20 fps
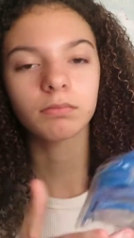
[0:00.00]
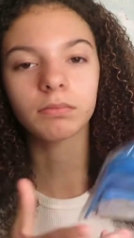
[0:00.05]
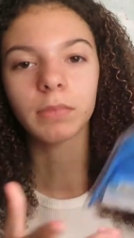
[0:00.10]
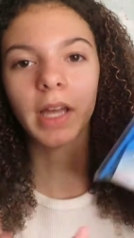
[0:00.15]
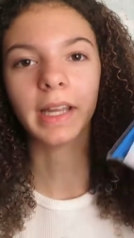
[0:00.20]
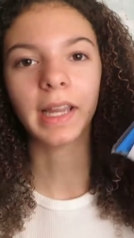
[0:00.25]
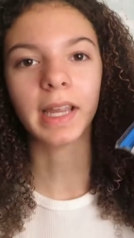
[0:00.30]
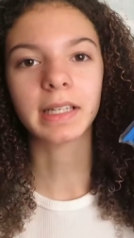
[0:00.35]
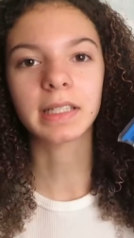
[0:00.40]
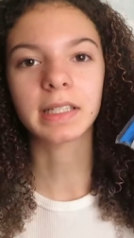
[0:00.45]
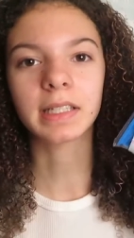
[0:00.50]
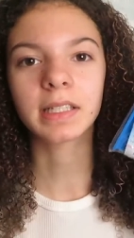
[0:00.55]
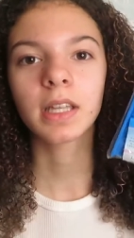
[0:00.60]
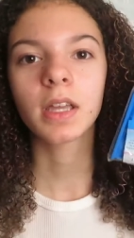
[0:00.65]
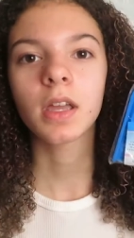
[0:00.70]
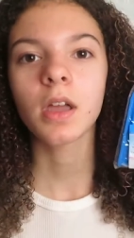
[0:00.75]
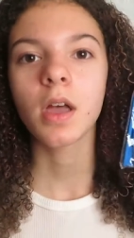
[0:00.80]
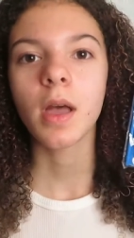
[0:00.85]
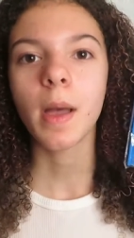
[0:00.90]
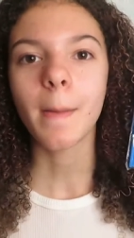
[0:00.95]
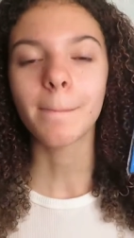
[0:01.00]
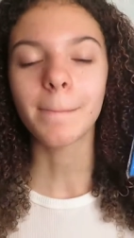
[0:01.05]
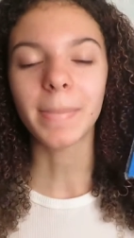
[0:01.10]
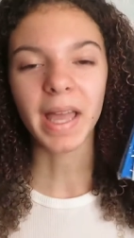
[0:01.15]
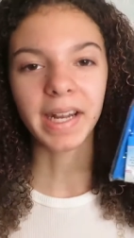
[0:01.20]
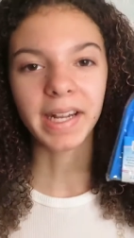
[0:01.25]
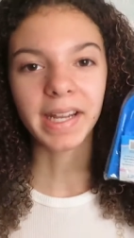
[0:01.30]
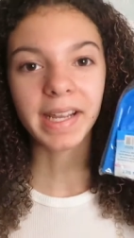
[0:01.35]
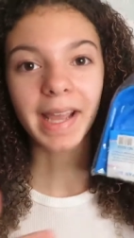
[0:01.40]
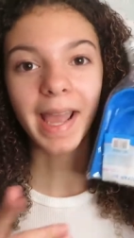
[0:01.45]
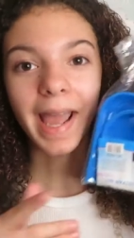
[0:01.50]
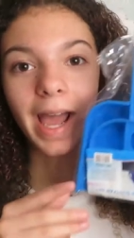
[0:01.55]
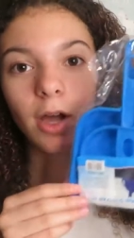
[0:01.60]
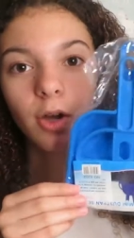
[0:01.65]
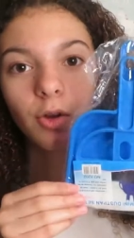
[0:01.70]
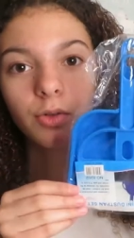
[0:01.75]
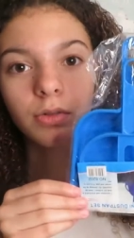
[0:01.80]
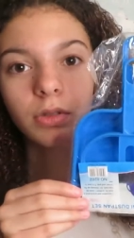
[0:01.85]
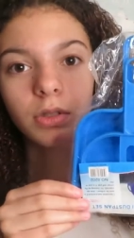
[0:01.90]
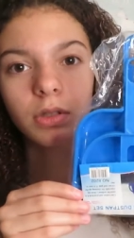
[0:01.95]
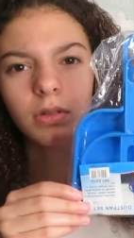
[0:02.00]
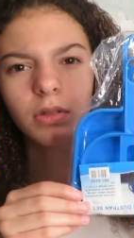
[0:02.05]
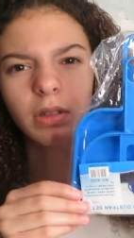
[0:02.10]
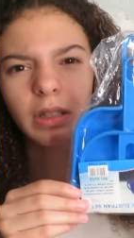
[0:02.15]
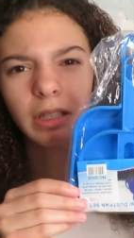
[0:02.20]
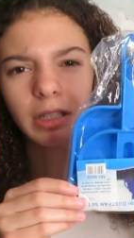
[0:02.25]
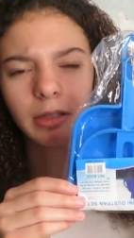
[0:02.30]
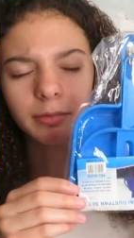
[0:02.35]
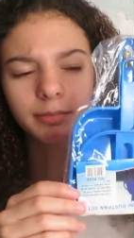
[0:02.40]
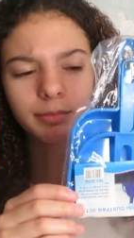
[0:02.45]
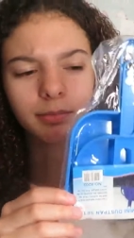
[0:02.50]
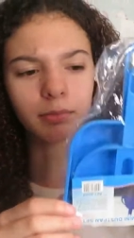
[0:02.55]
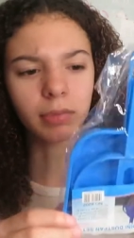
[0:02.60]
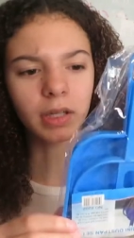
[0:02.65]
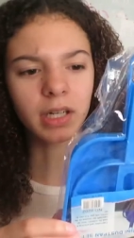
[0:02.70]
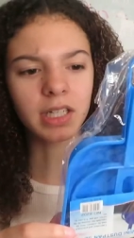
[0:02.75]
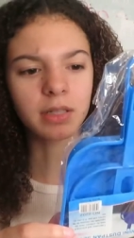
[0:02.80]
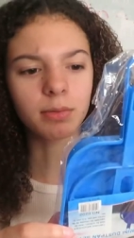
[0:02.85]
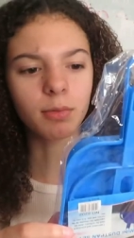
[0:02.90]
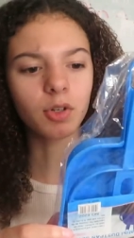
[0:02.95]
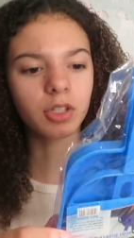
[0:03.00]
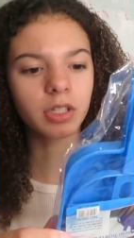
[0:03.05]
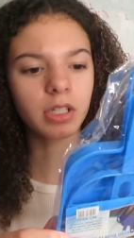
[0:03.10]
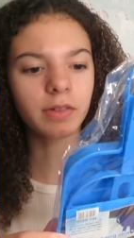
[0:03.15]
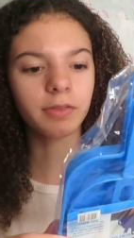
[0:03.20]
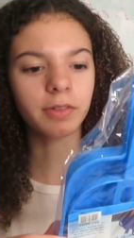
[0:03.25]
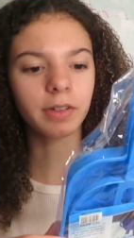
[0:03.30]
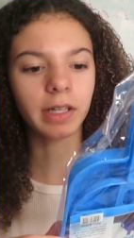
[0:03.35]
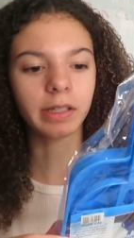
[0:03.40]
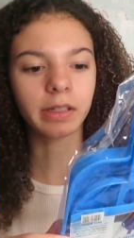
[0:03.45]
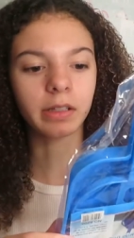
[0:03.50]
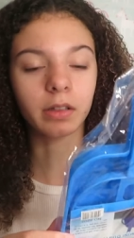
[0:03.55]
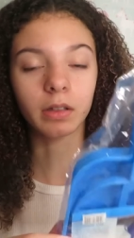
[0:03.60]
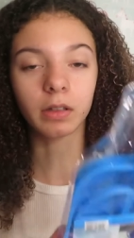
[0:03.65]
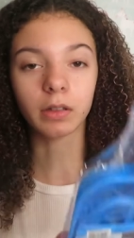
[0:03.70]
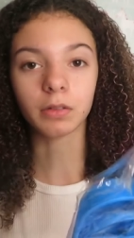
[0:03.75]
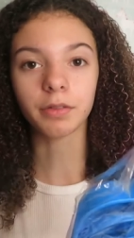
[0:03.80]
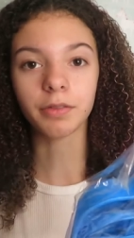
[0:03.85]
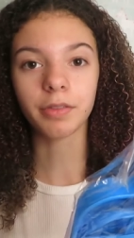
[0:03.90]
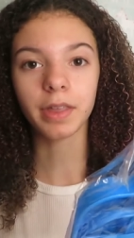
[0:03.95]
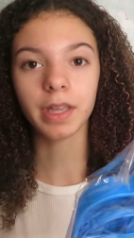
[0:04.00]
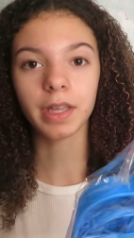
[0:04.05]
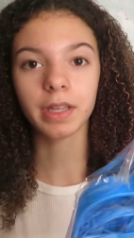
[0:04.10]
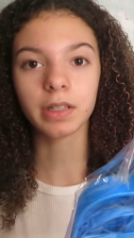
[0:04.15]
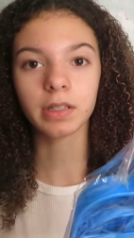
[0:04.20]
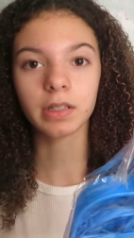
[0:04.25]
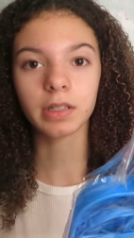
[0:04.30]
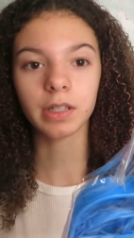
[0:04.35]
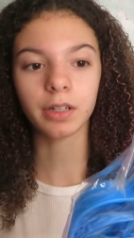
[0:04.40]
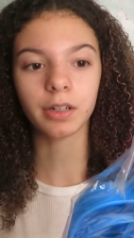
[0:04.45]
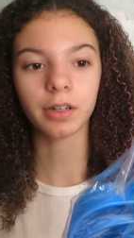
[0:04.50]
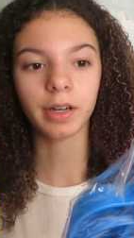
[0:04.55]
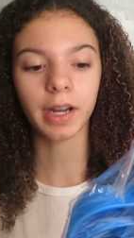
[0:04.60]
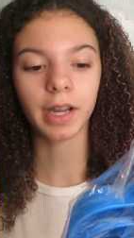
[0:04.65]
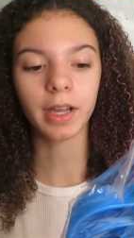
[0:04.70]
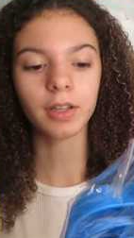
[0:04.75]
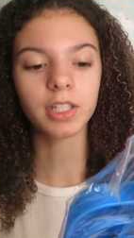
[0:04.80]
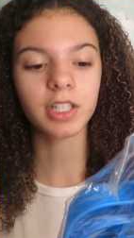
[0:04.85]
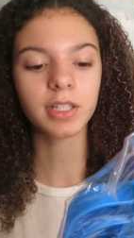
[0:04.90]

I guess bedding out, but it's mostly for like the little things in her house.